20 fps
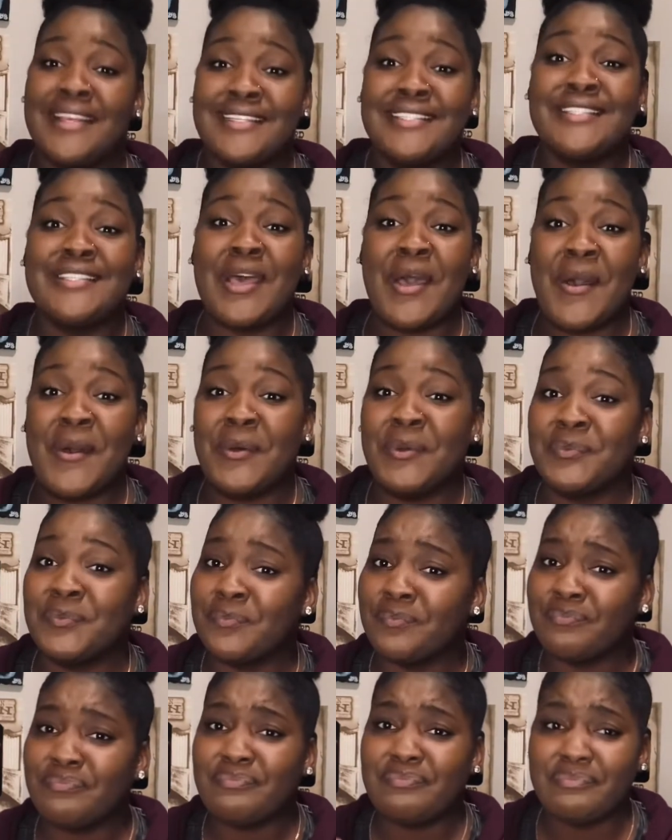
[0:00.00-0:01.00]
So
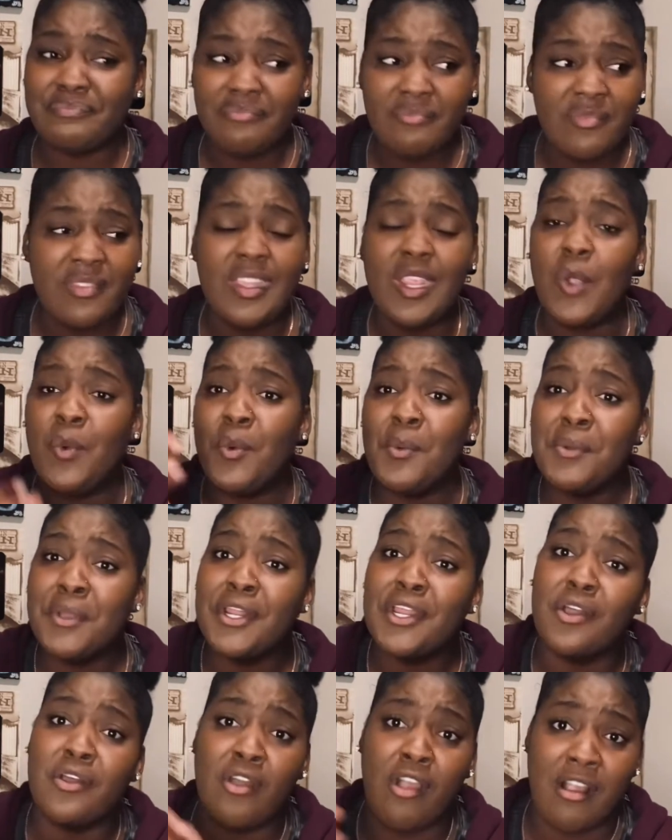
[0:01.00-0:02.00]
we were gonna
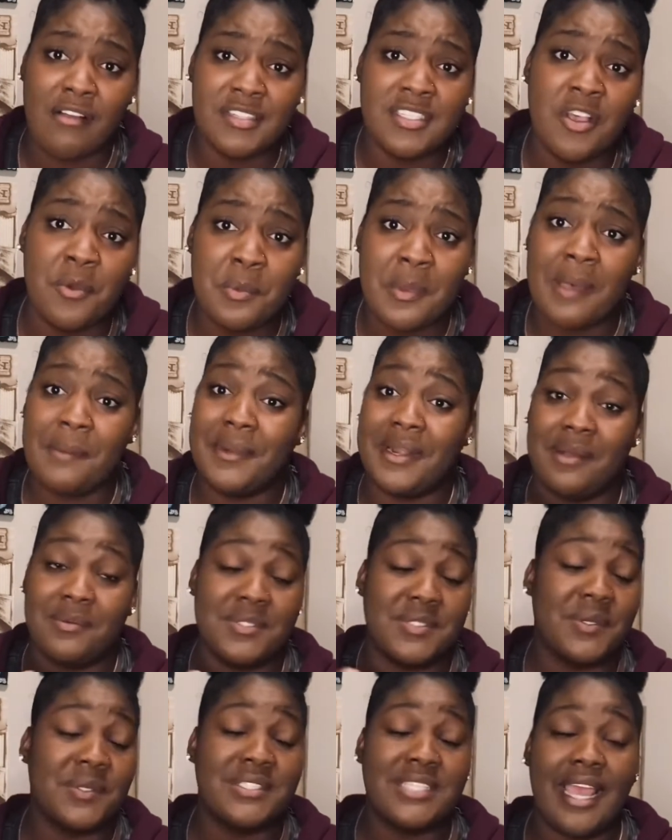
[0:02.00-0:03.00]
go to Harvest Homecoming. I was
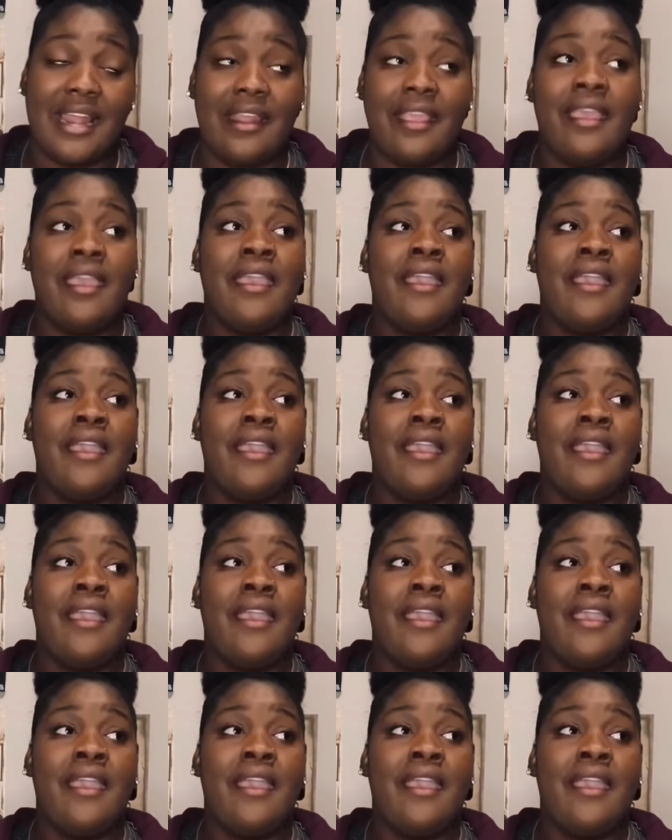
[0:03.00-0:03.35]
so excited.